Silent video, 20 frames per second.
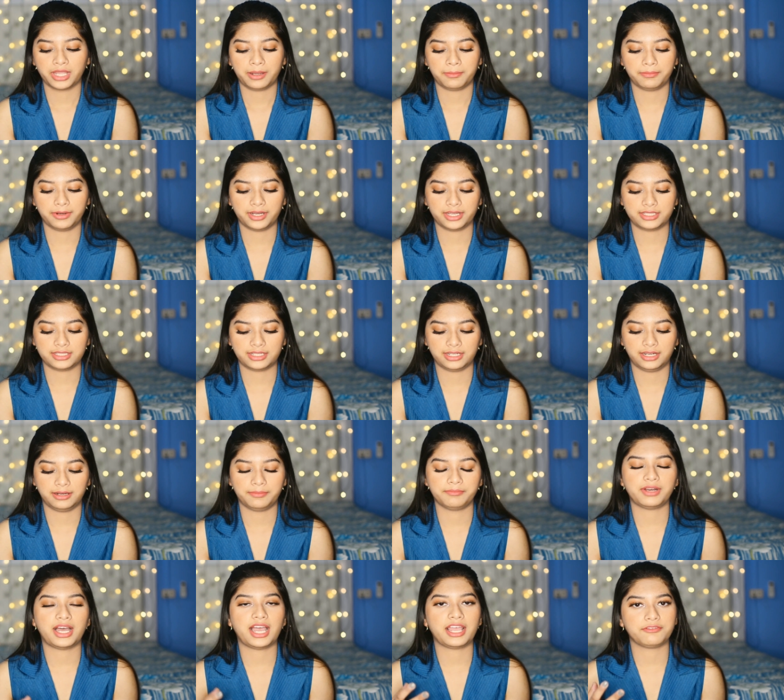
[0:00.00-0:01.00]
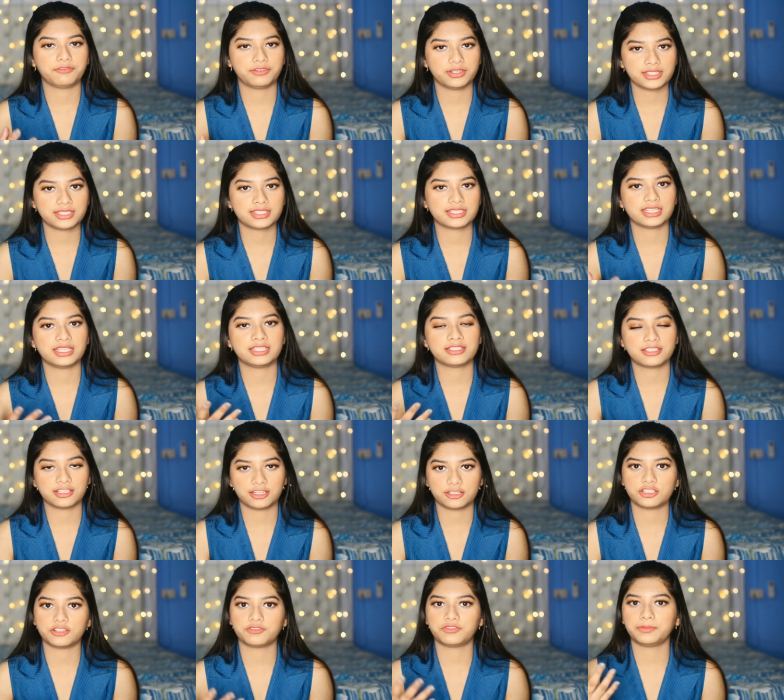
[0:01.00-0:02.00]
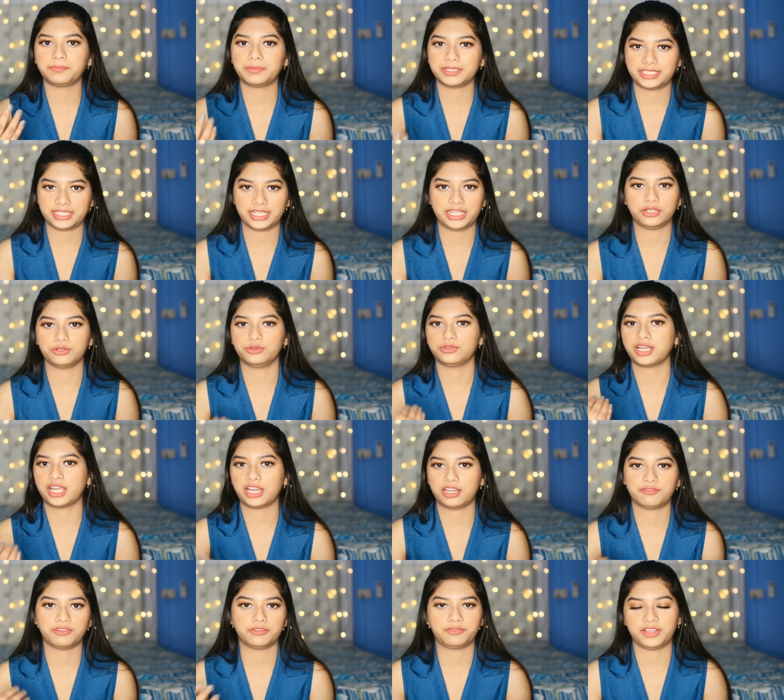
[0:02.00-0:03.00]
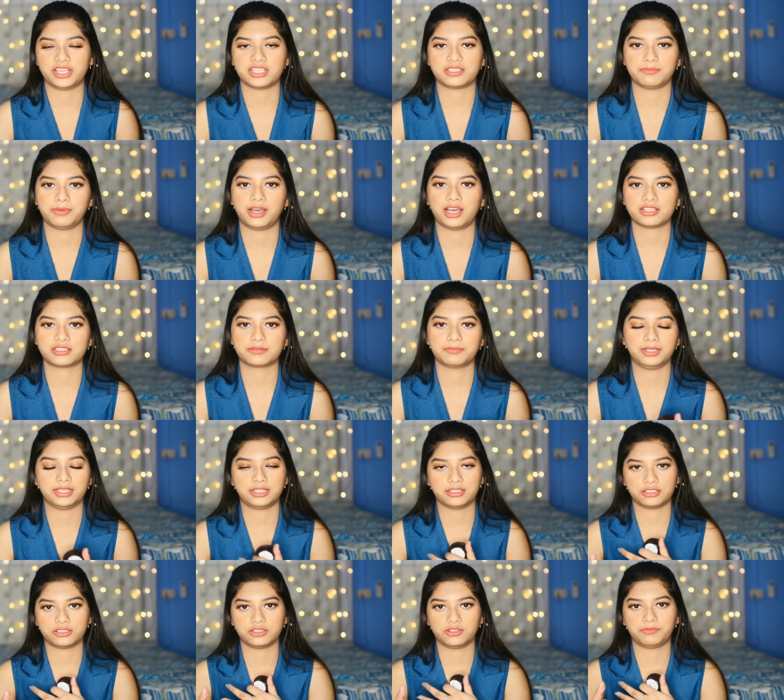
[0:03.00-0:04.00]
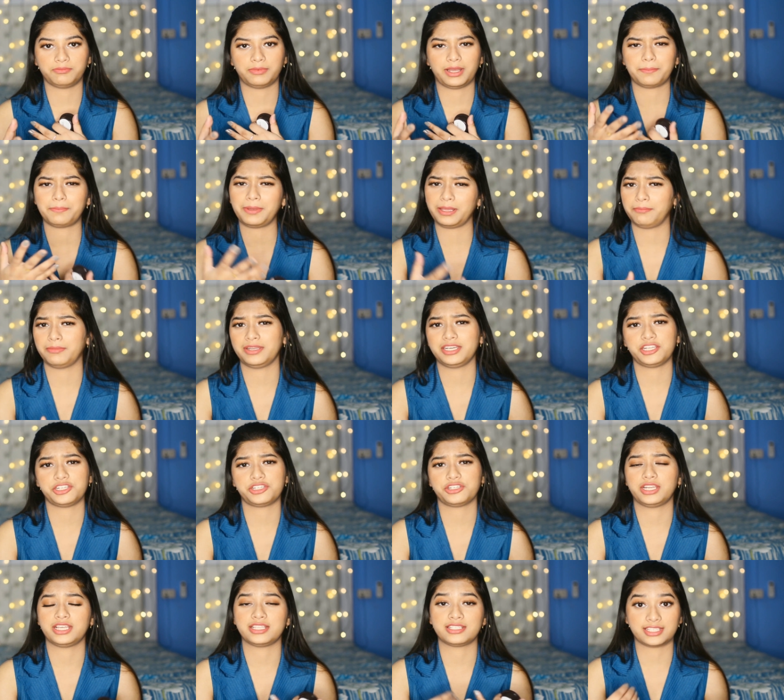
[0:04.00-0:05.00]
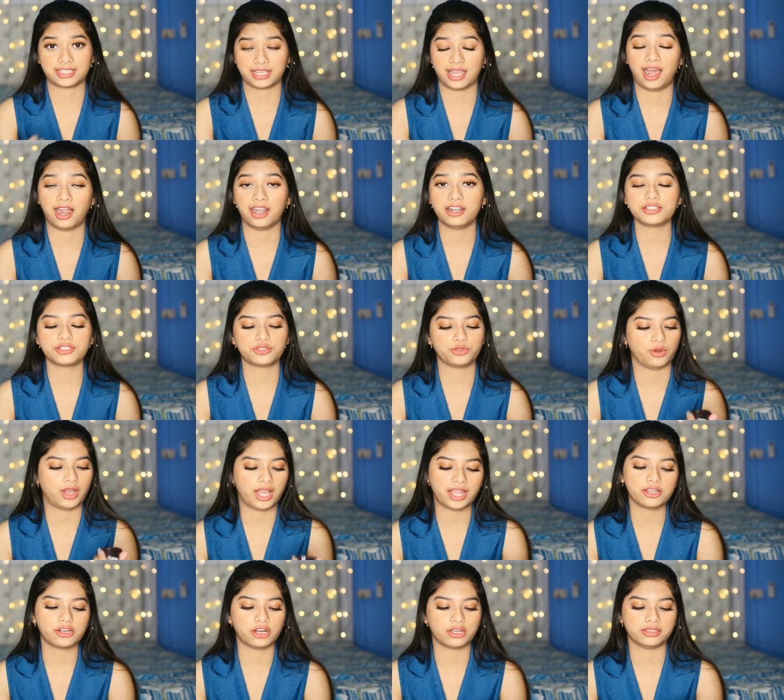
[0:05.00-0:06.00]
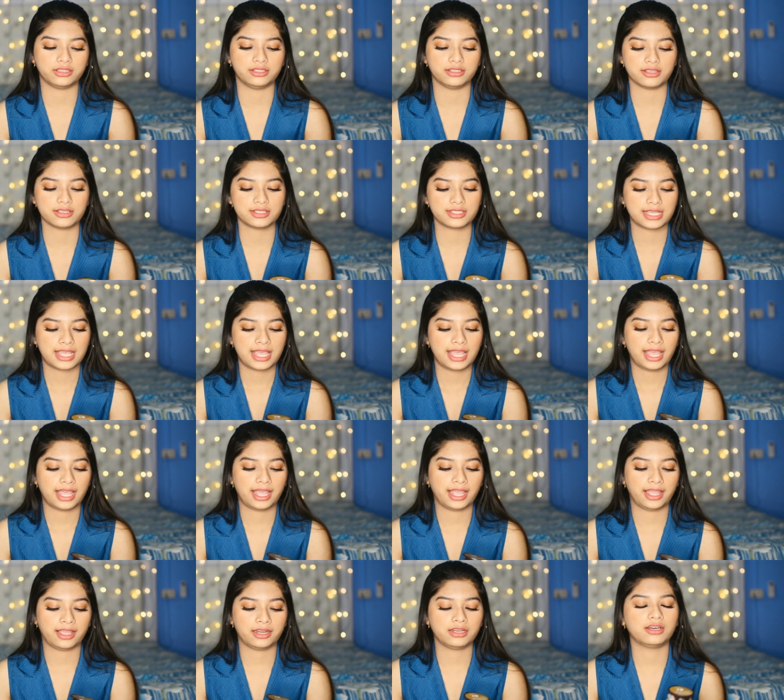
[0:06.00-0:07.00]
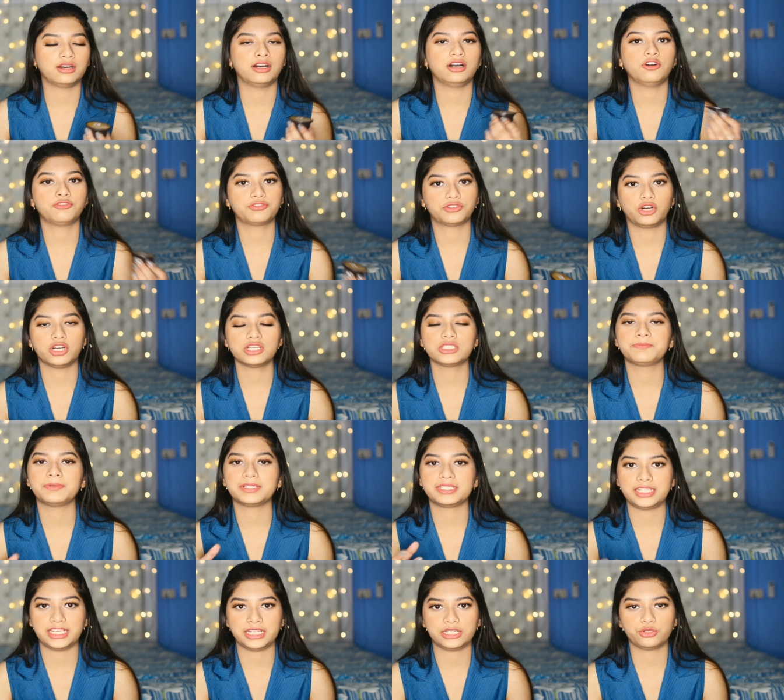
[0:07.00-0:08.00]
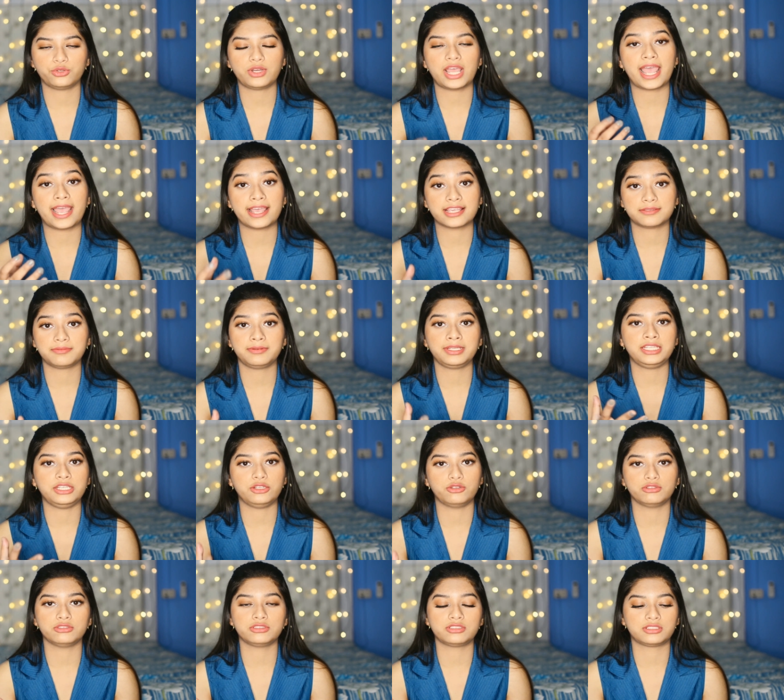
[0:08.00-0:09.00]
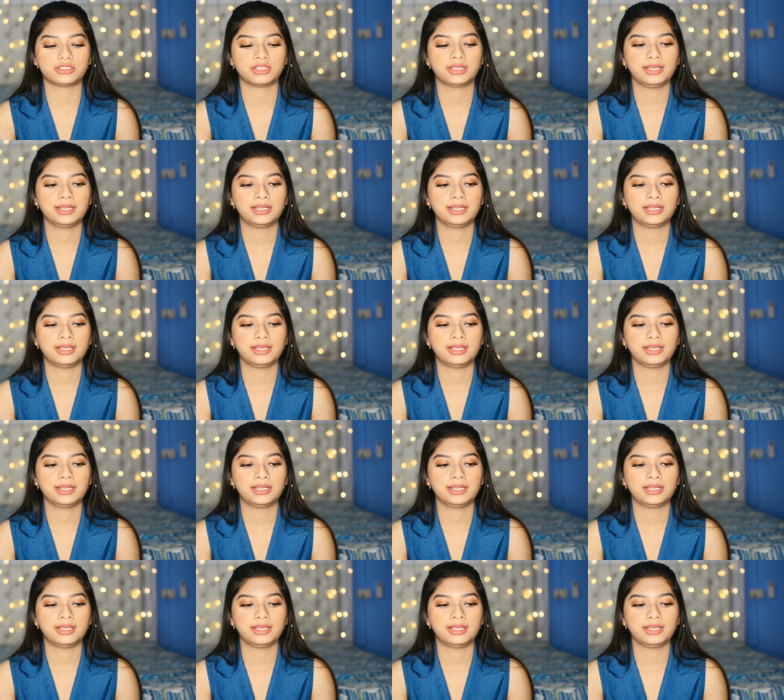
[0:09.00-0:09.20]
but I was in search of a potato kind of a face mask because of my pigmentation and scars, so I got this, and of course potato has been used